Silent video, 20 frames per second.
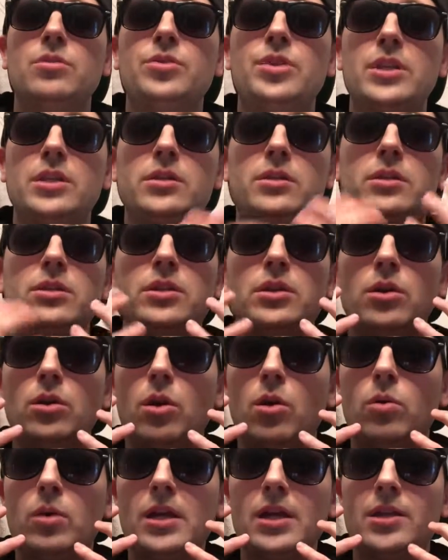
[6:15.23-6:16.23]

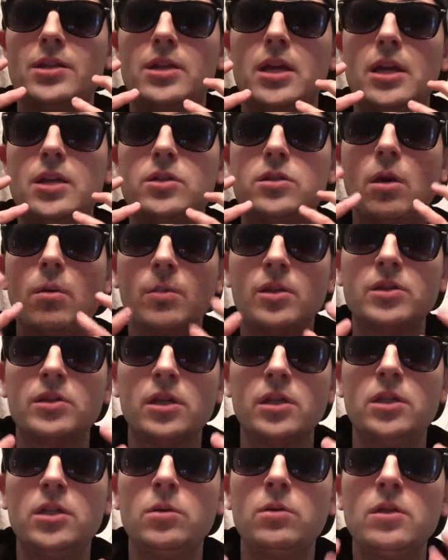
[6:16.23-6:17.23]
It's almost
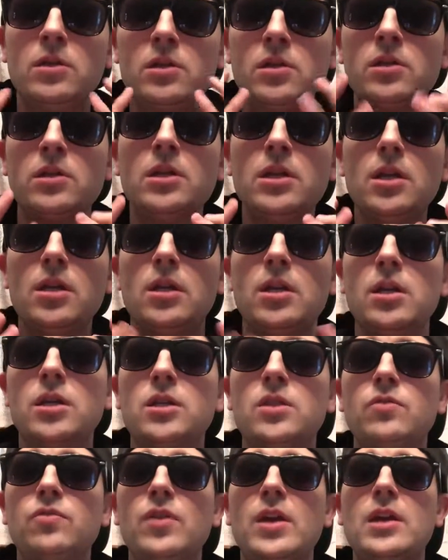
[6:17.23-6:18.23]
like you can see in
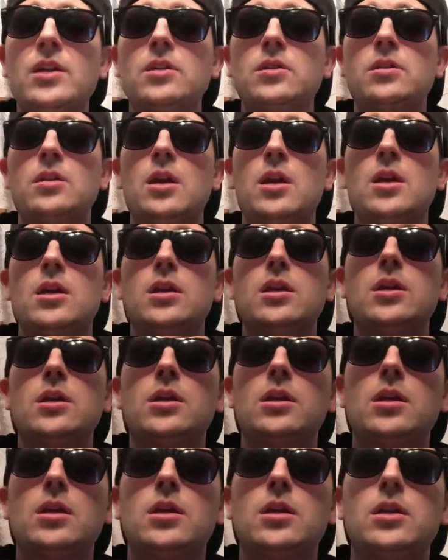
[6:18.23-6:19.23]
his face
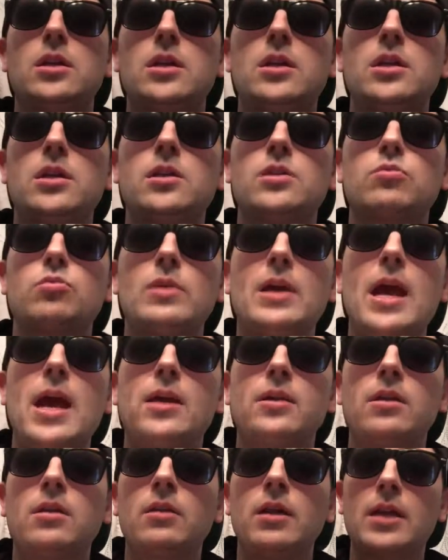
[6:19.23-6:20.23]
he is
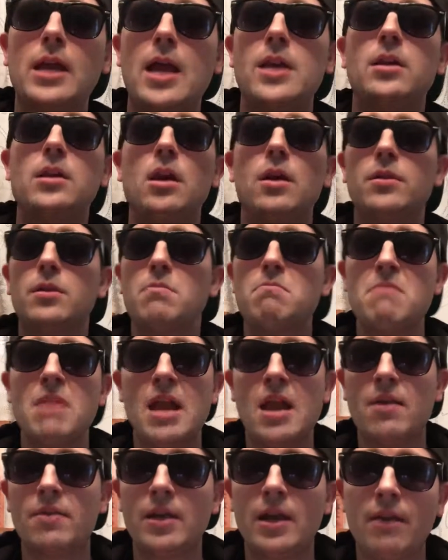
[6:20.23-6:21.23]
reacting like any other
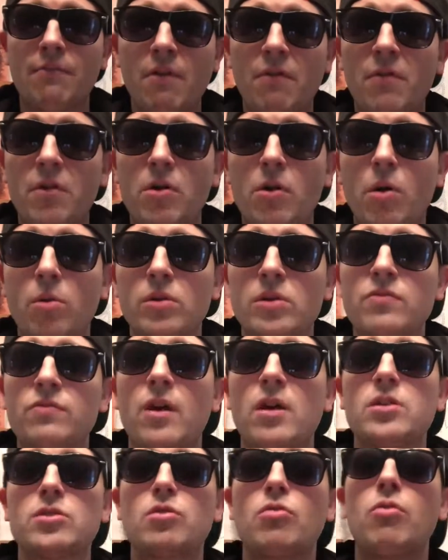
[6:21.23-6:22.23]
man that I've ever known as
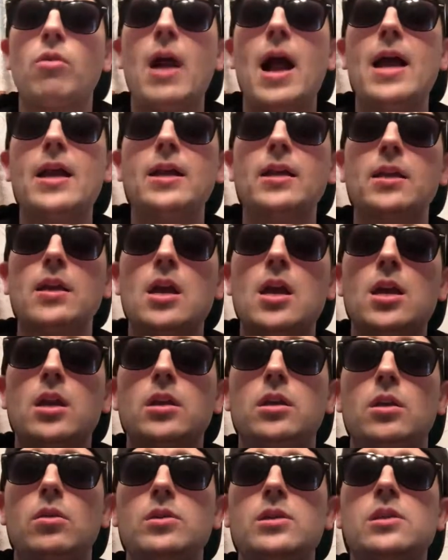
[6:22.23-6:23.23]
far as crying.
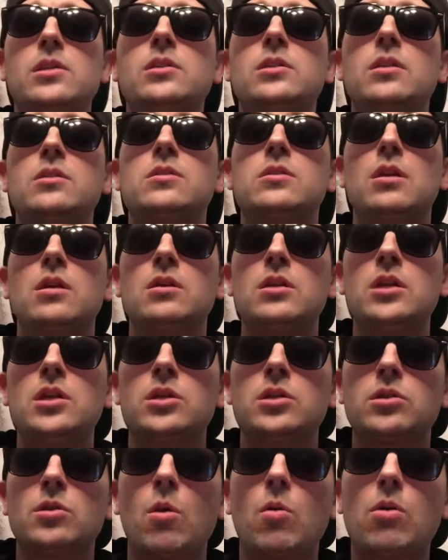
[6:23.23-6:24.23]
He sits there and
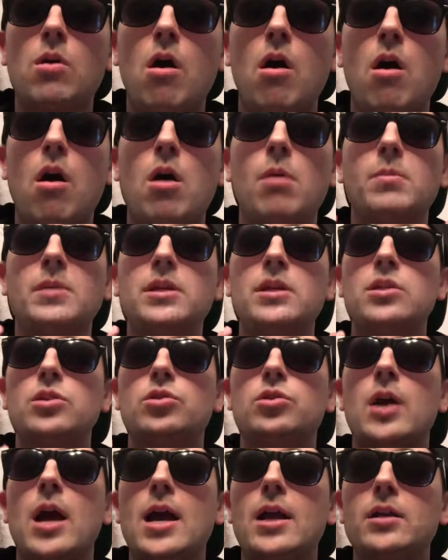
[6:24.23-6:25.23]
he's so calm and he's
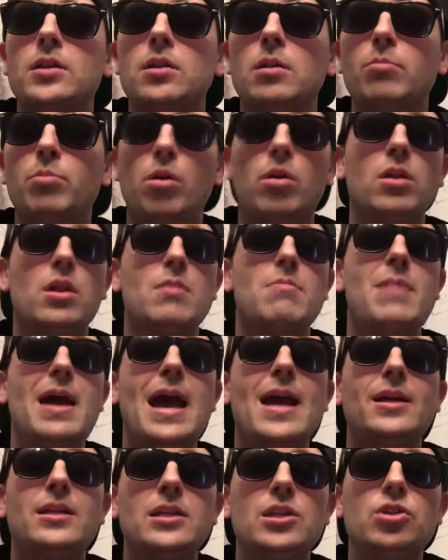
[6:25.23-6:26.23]
trying to pull it
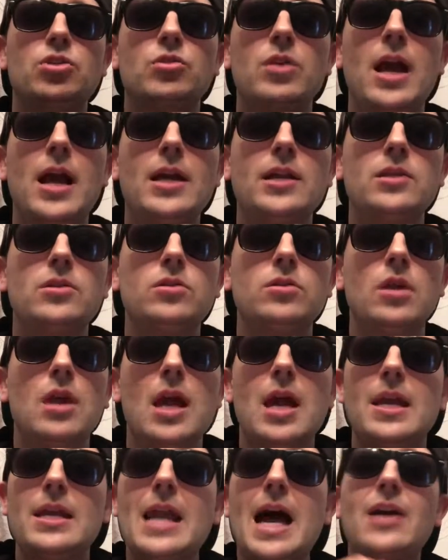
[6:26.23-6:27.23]
back and he's trying to
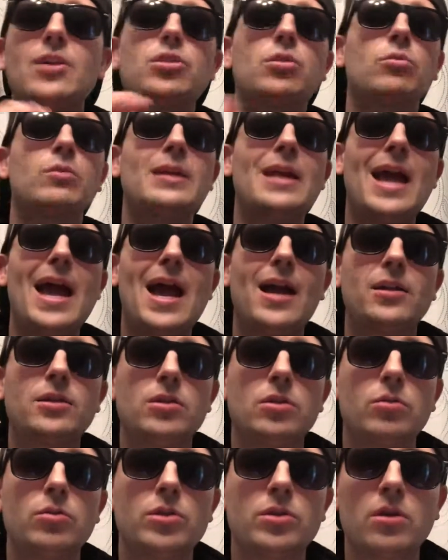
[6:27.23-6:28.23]
not to react
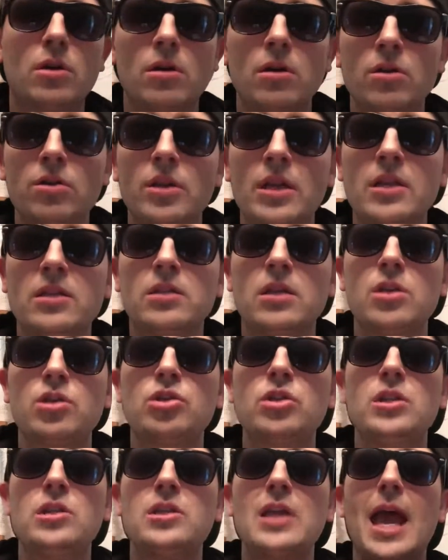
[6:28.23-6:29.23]
to certain things that
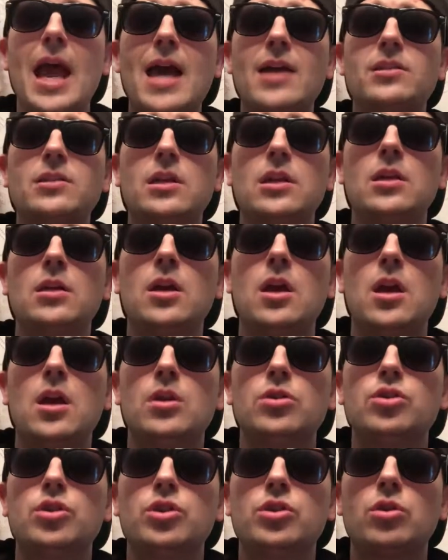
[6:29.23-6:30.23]
she's asking,
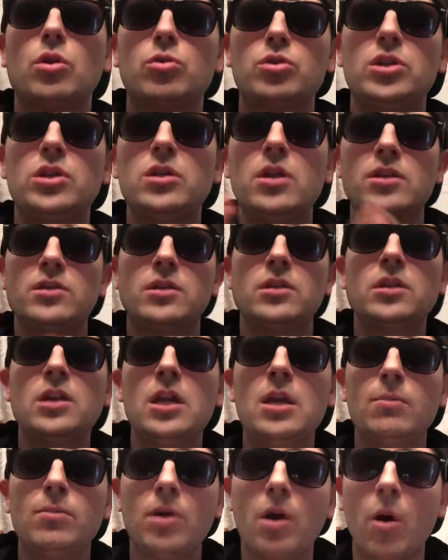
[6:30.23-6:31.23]
just so she doesn't
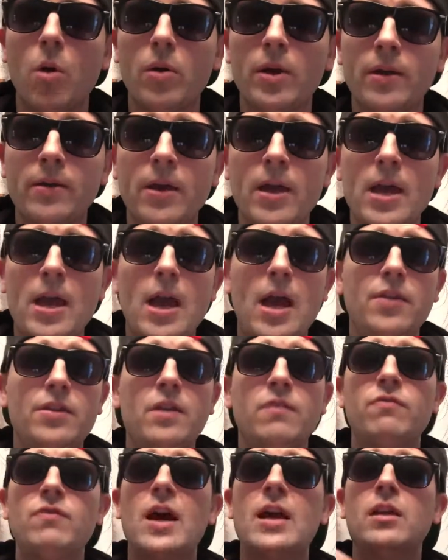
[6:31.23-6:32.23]
keep going. And
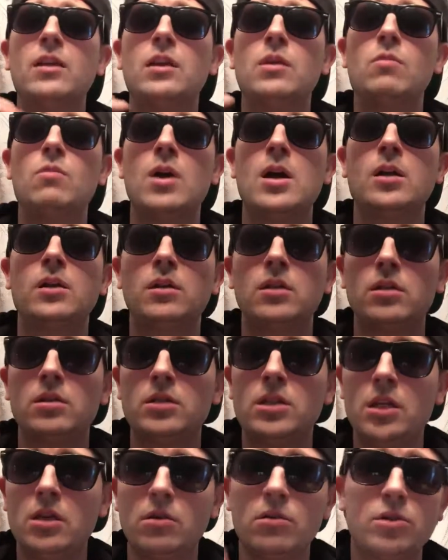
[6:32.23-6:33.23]
then finally, when
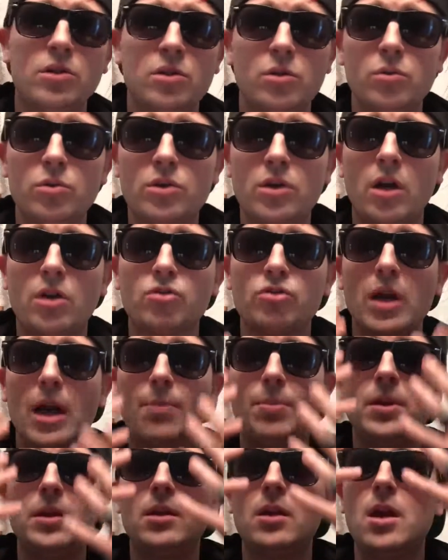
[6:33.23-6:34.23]
tears do start
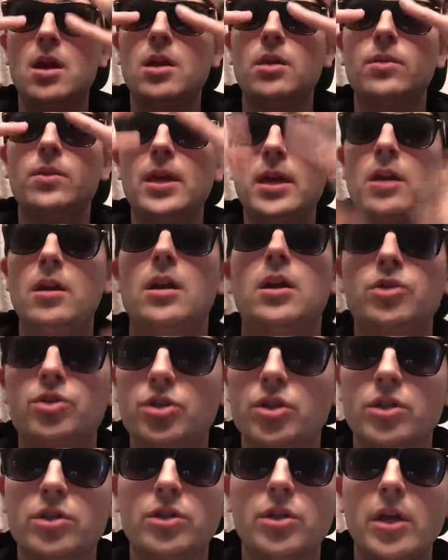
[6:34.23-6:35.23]
dropping, it's
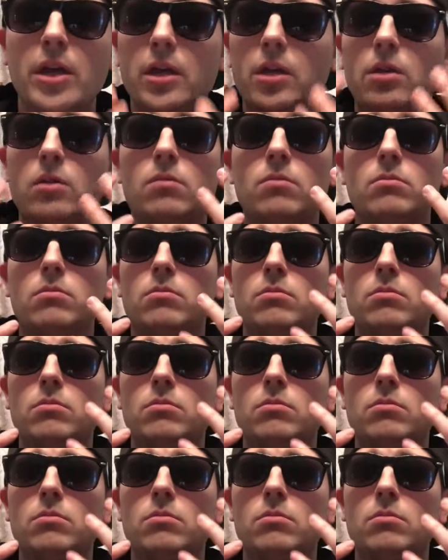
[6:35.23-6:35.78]
just like